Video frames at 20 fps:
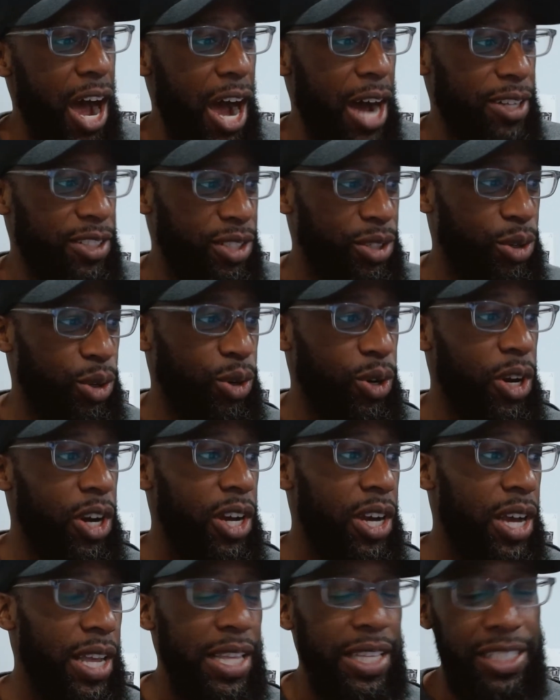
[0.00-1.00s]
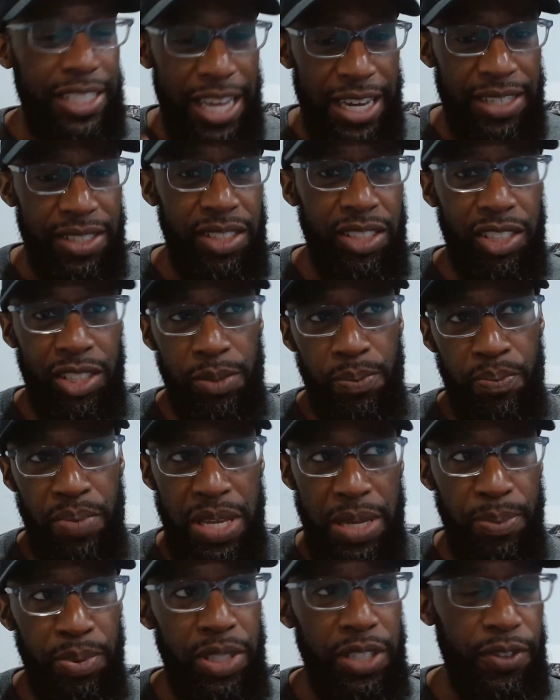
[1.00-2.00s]
So yes,
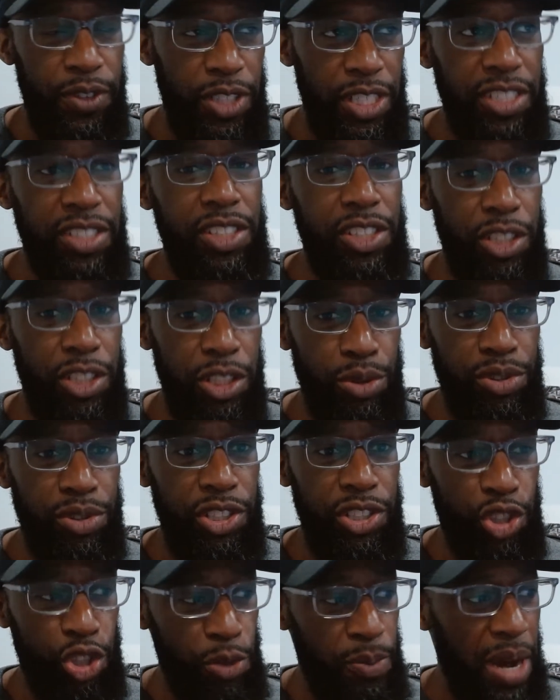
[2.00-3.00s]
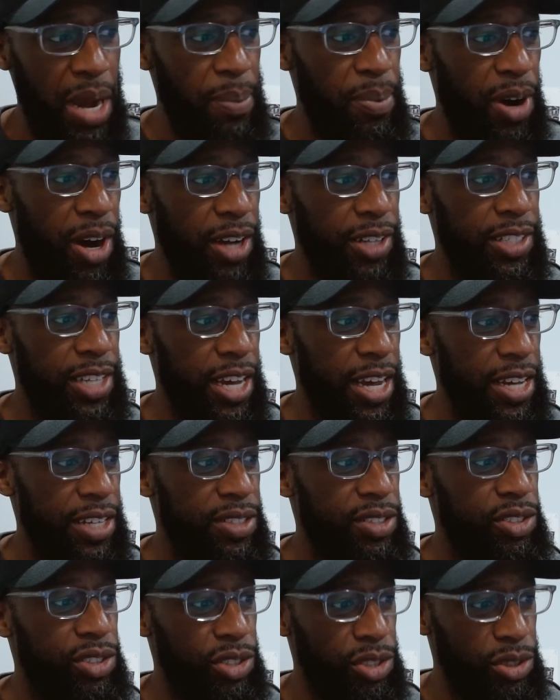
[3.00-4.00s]
people, if you listen closely to my
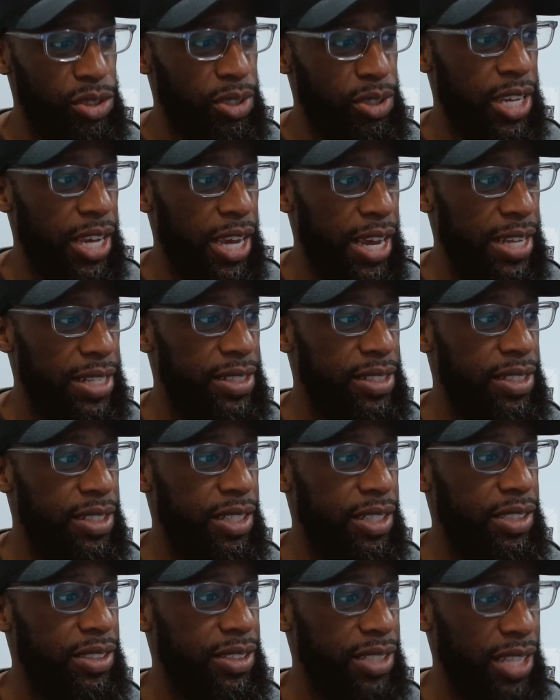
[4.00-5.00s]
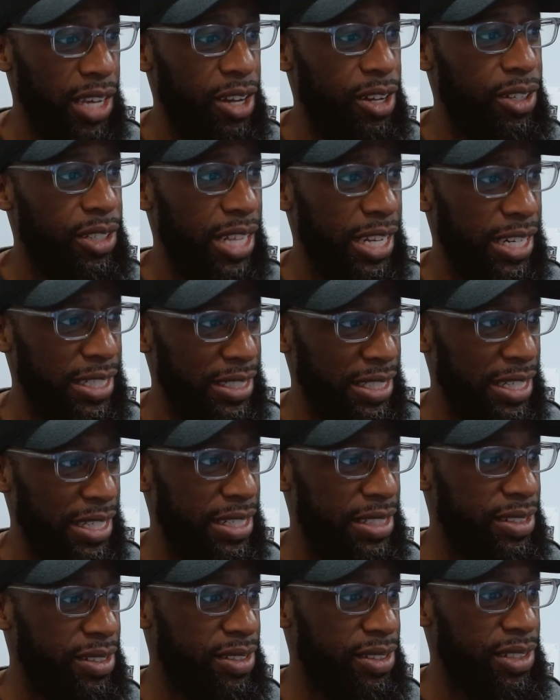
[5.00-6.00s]
podcast, you can tell that it
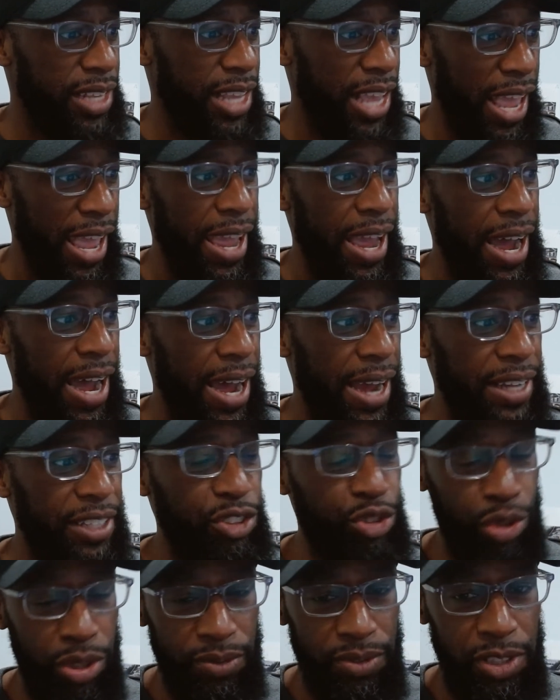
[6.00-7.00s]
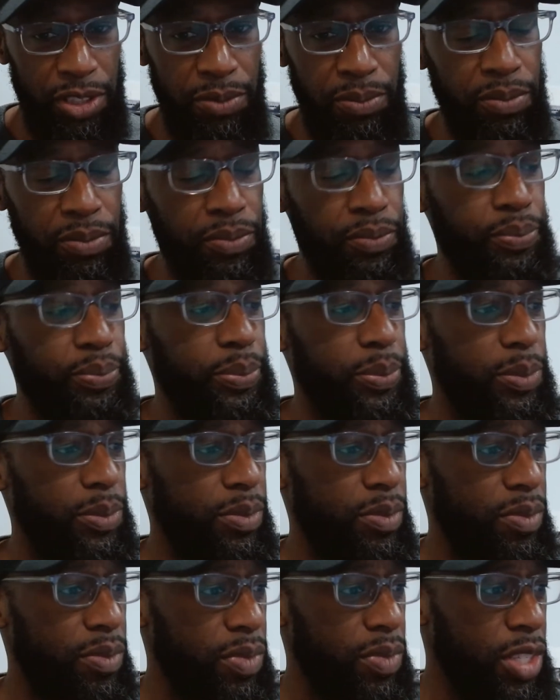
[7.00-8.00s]
is AI driven.
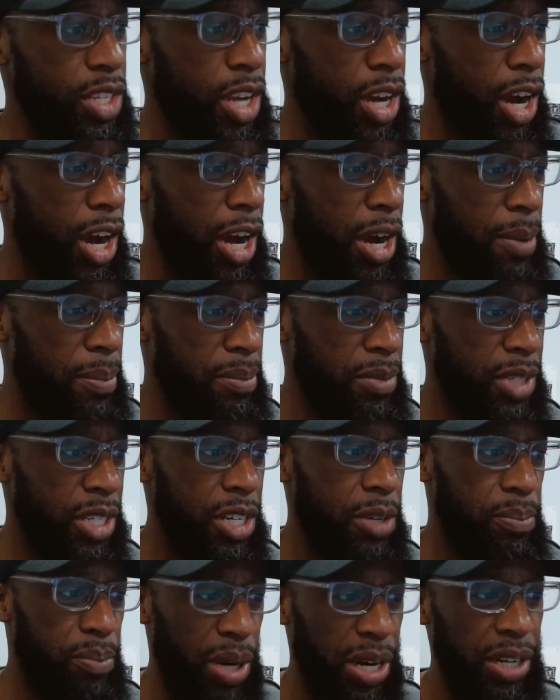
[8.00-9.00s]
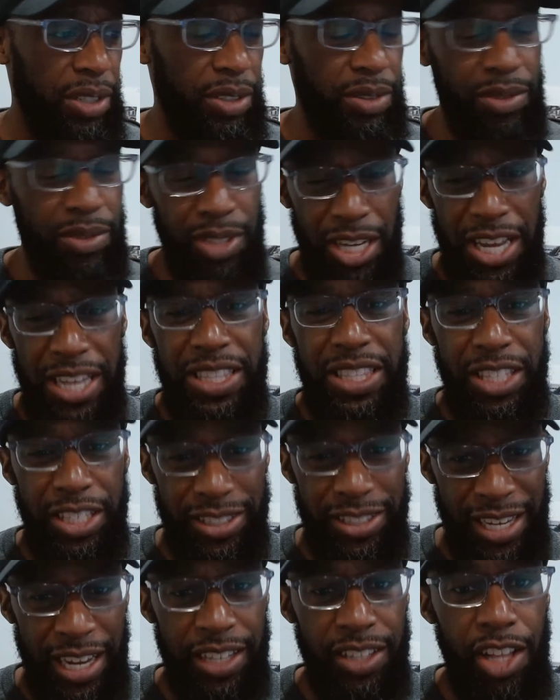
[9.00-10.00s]
But the
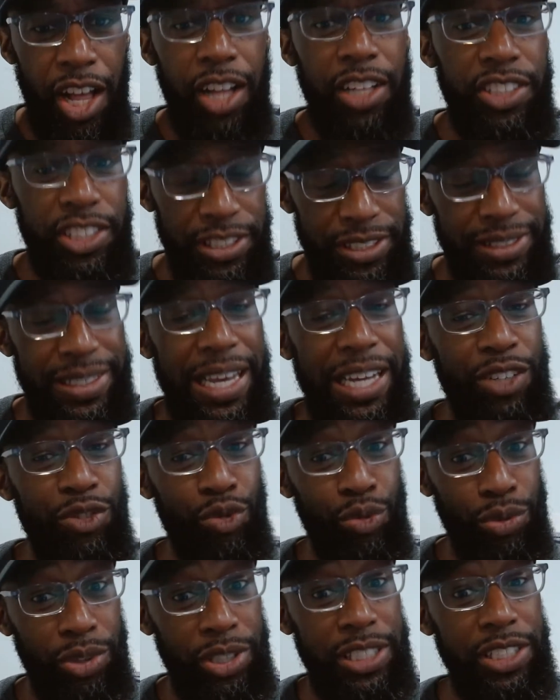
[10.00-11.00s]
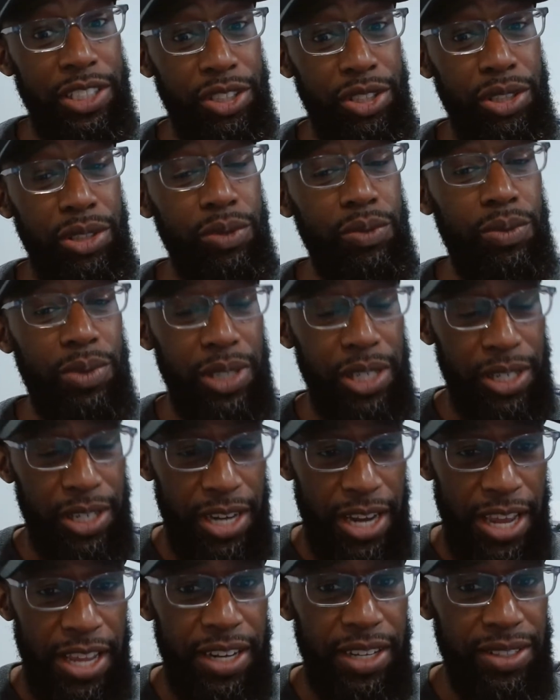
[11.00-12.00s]
technology is getting really good where
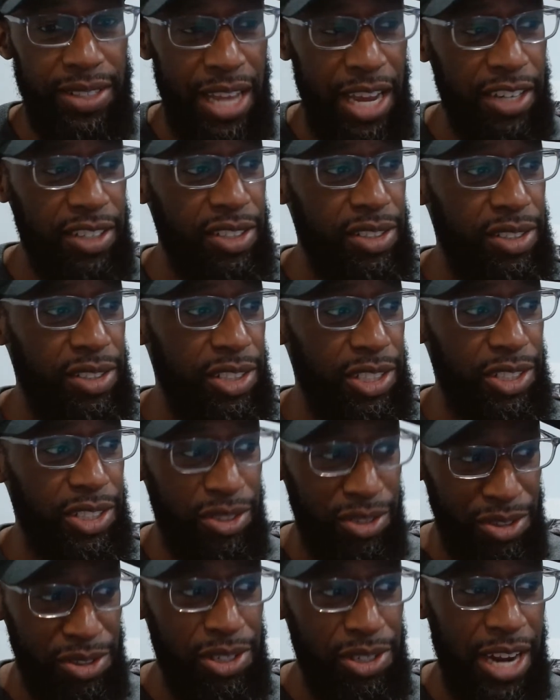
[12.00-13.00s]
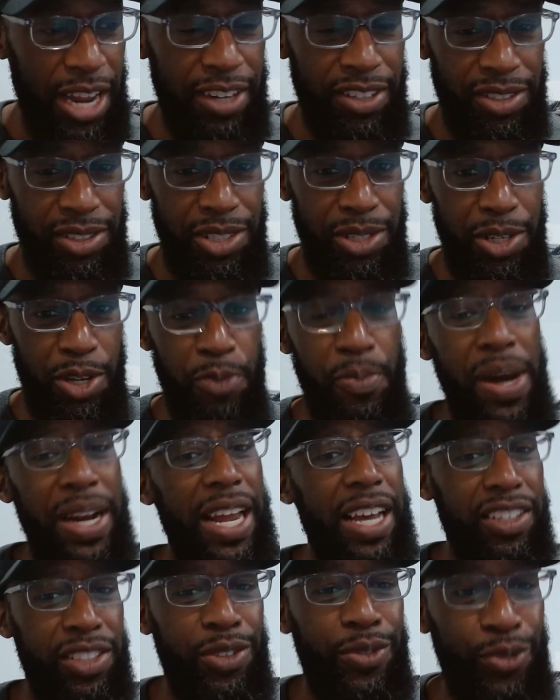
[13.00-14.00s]
it is actually, you might
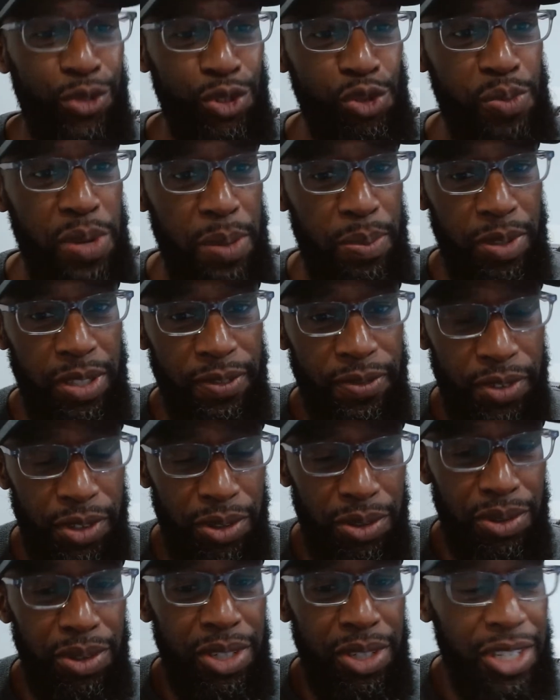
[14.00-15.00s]
actually fool people if you